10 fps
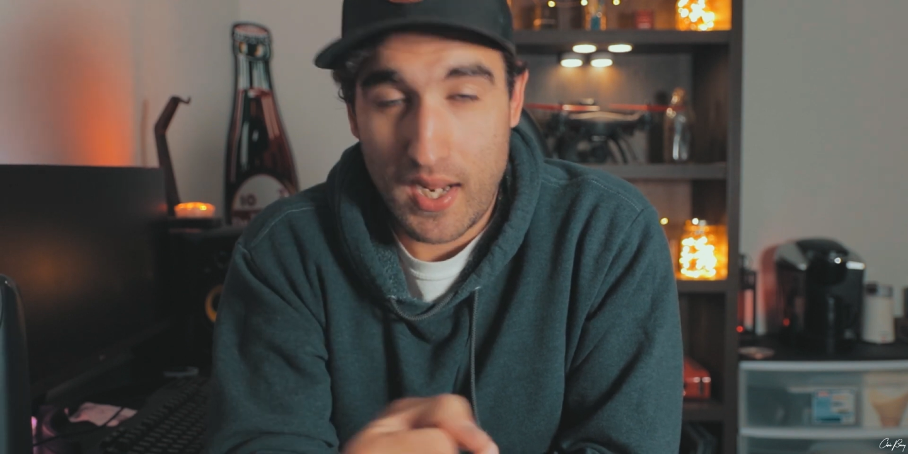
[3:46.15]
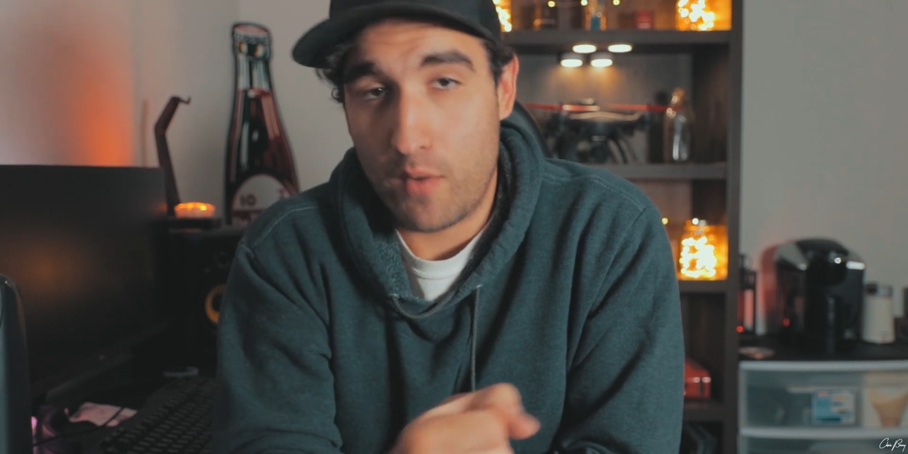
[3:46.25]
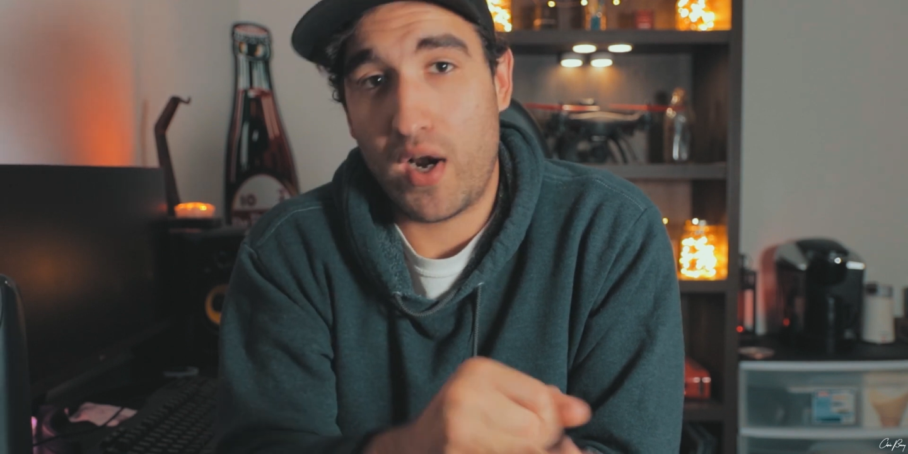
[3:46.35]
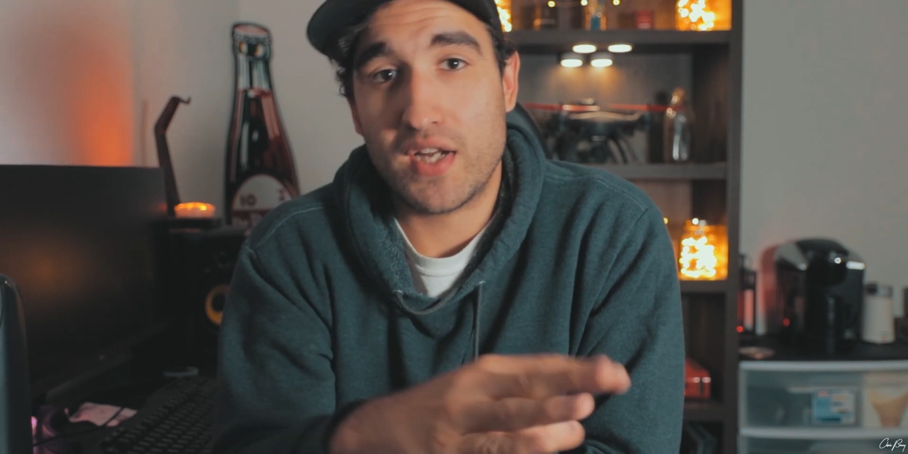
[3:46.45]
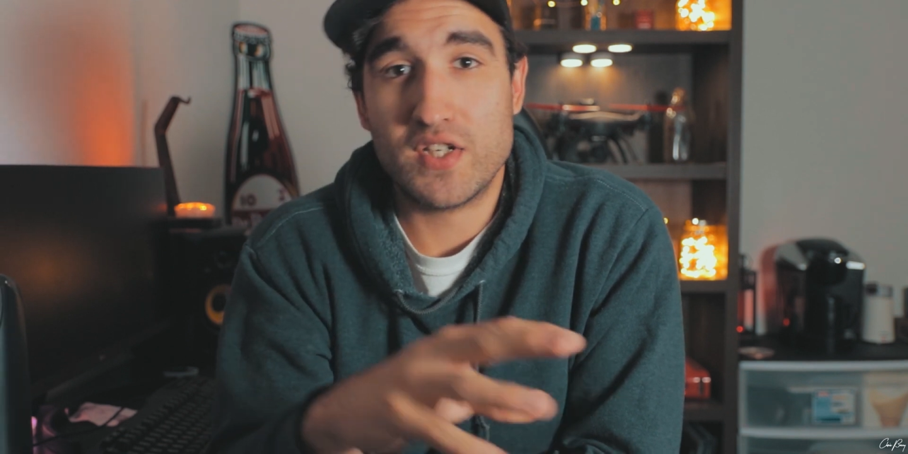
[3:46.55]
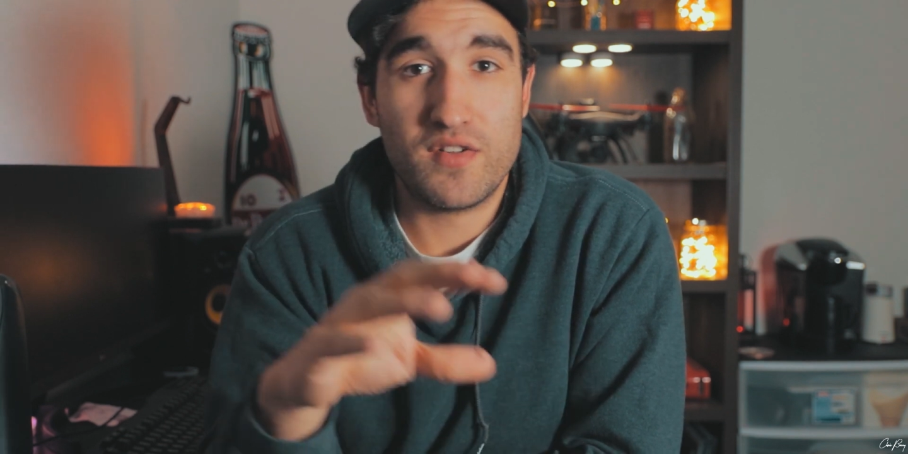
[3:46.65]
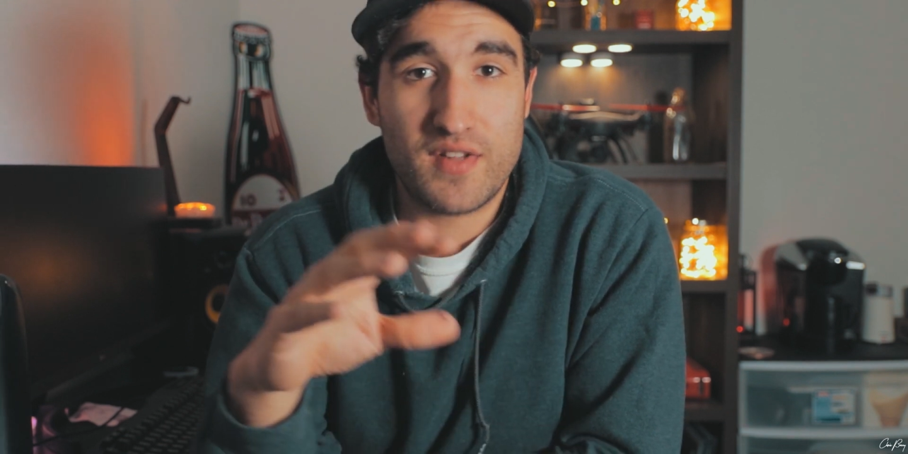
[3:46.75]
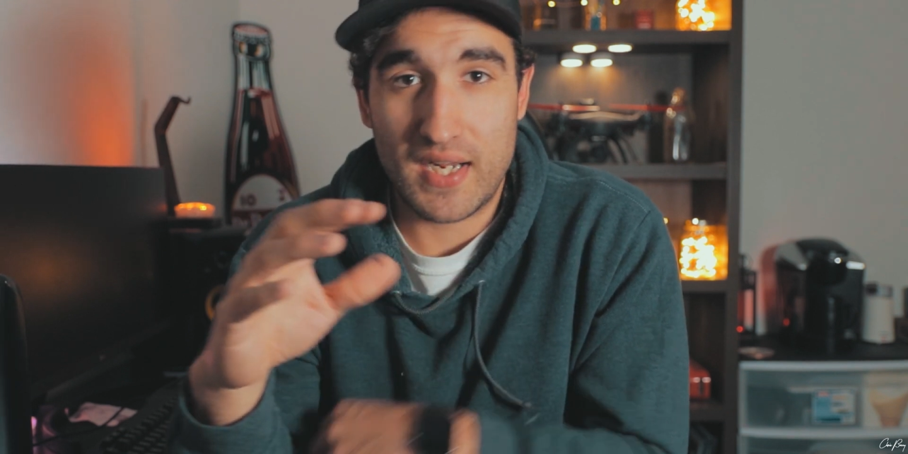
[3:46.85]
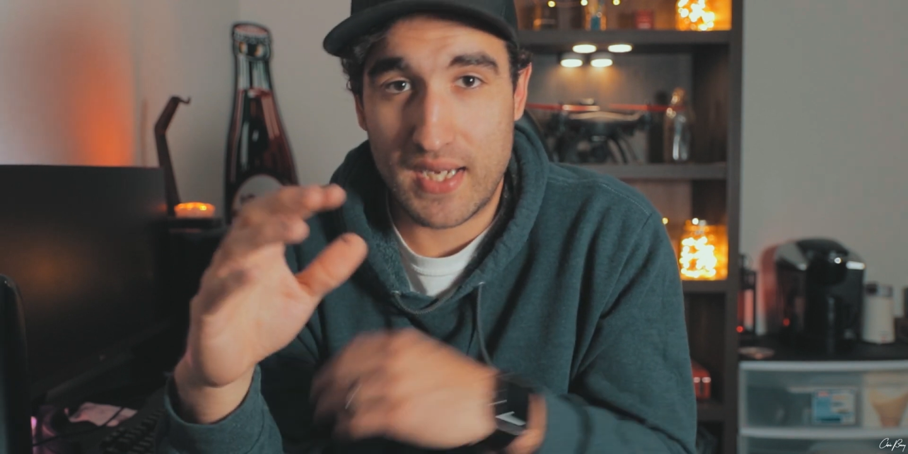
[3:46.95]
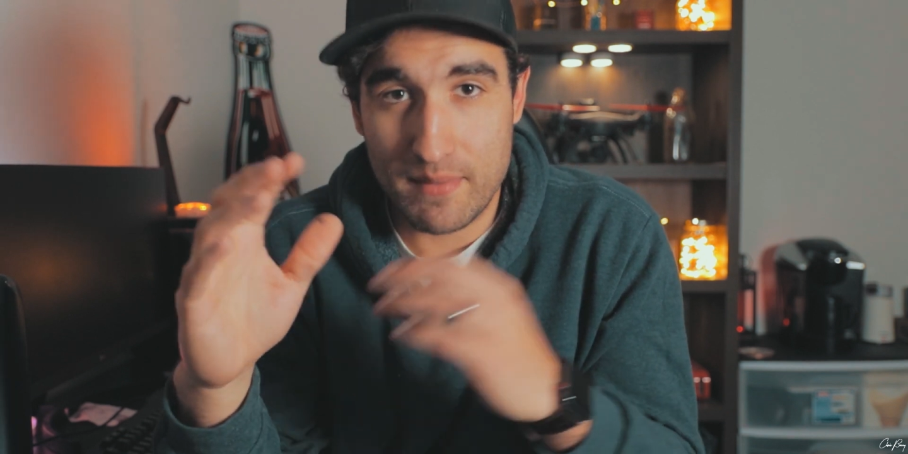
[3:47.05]
And what I do is
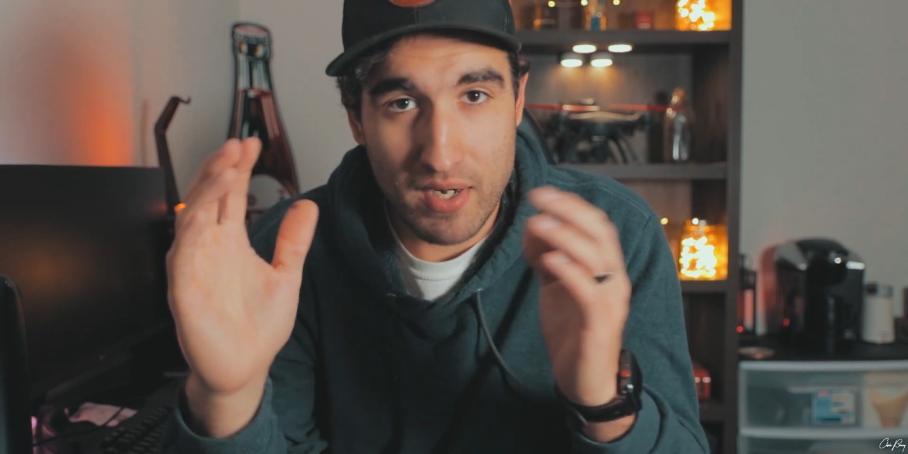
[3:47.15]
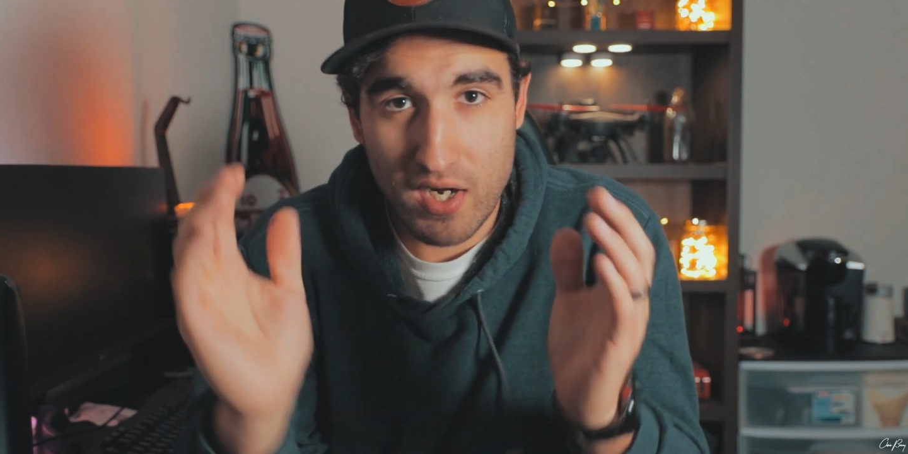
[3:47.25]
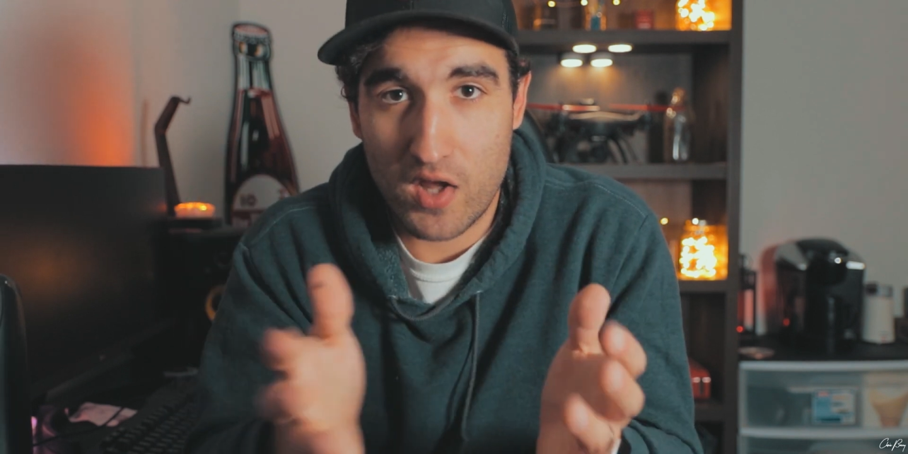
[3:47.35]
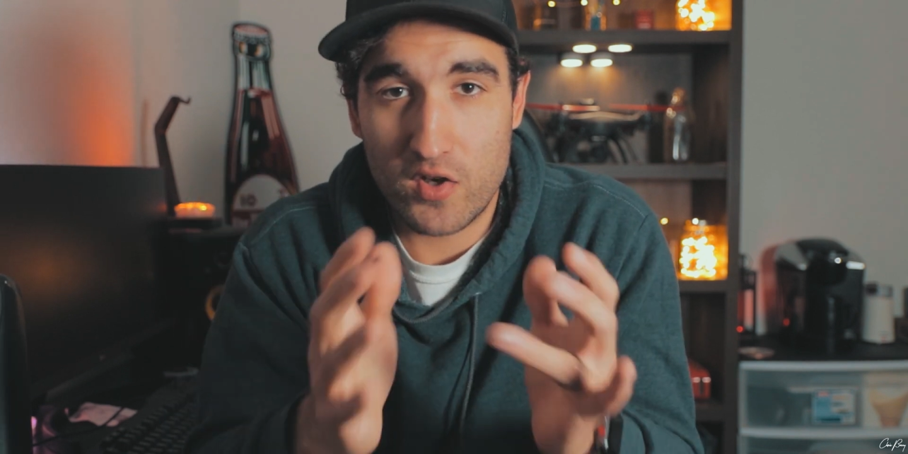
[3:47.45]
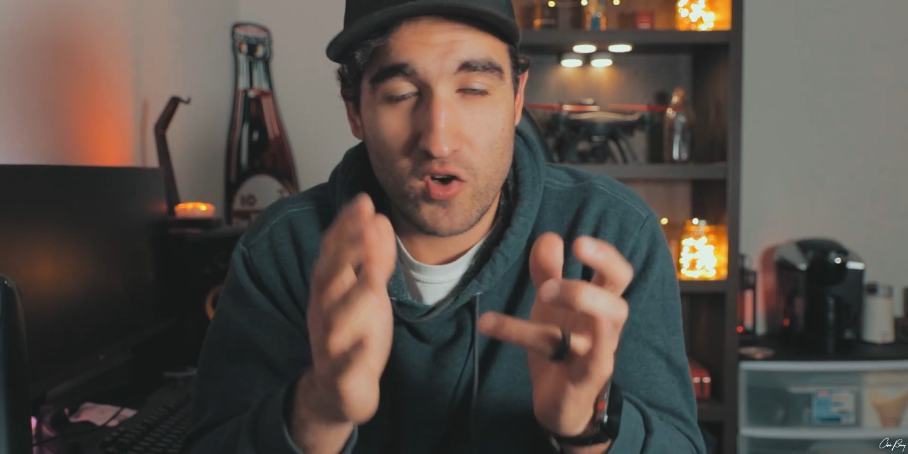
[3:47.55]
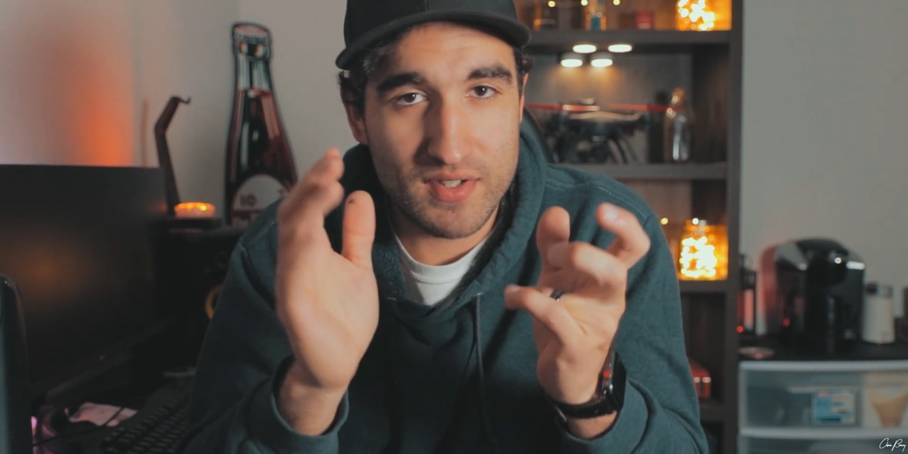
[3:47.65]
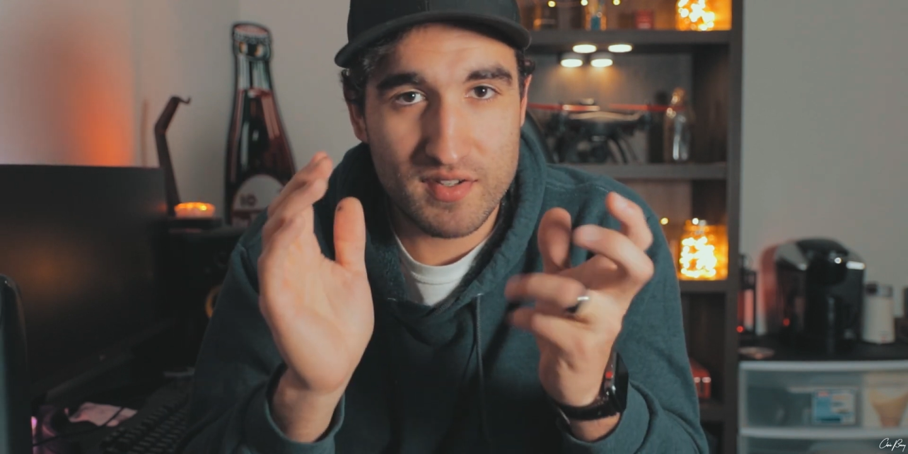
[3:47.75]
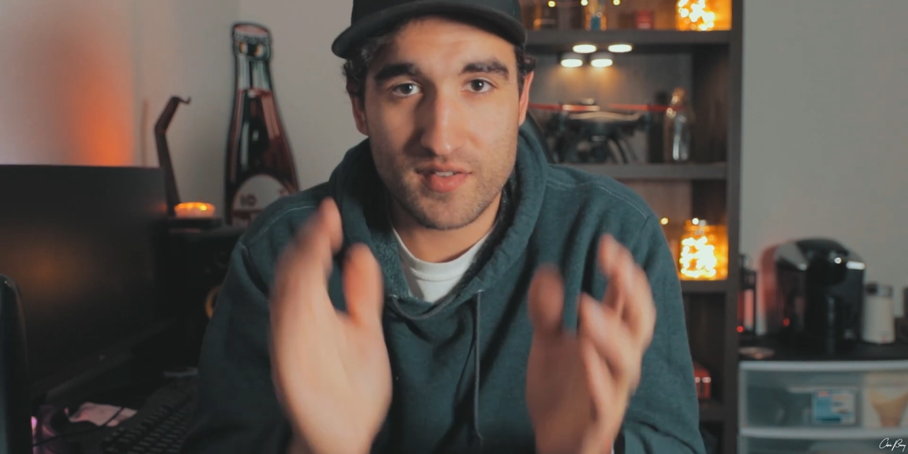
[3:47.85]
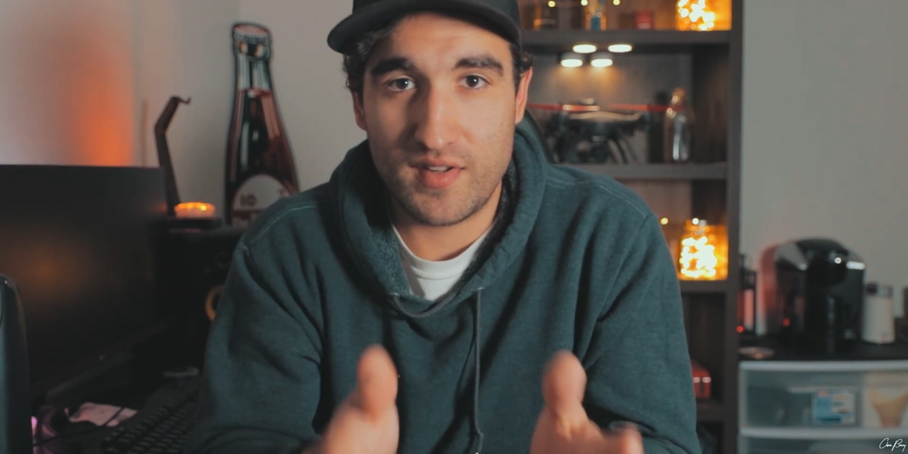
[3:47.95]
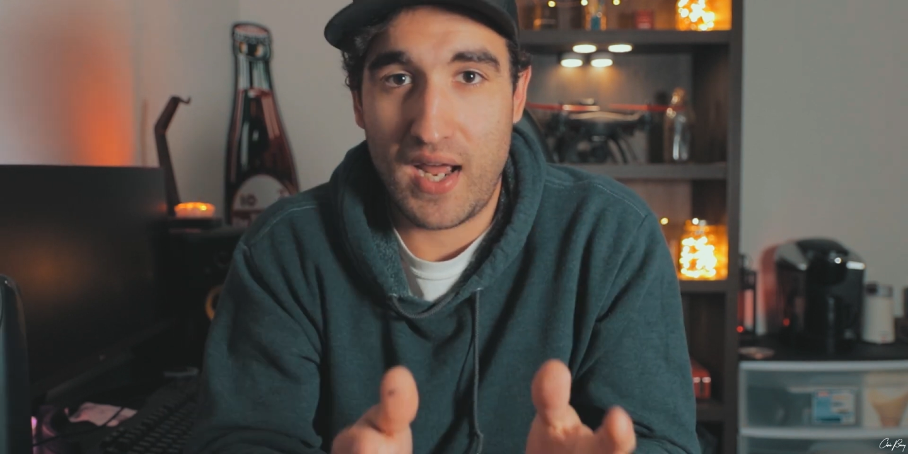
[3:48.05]
I get my color grade
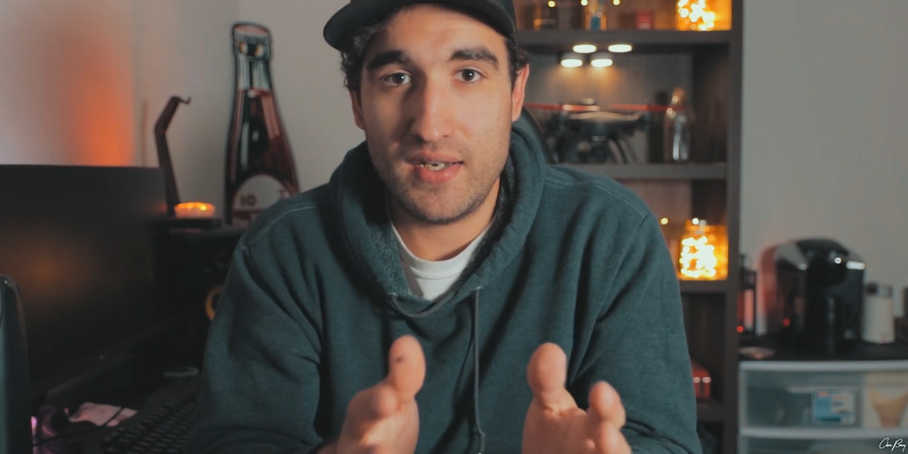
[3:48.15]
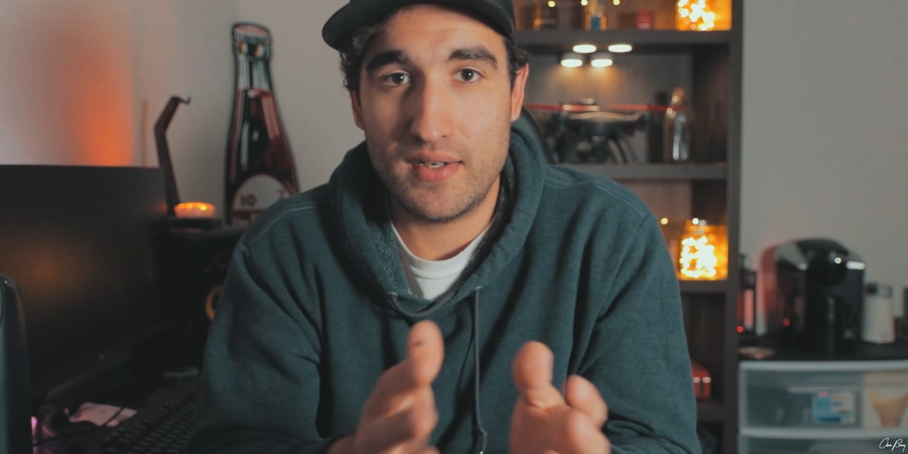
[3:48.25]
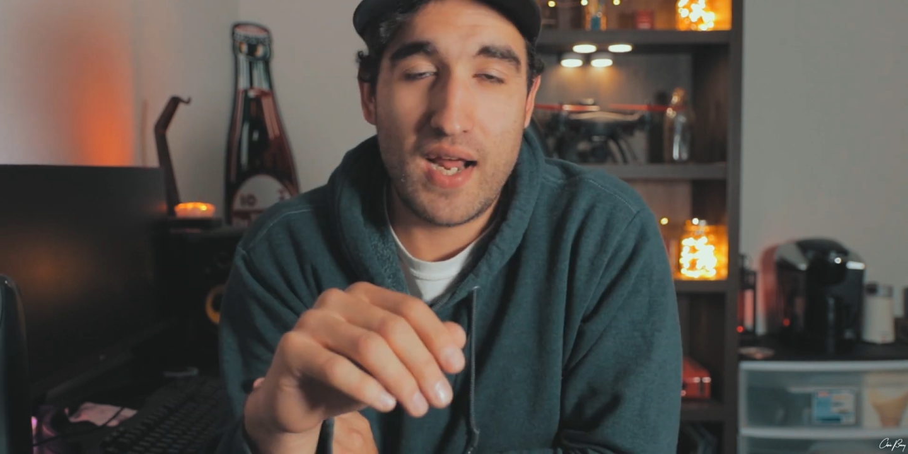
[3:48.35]
set,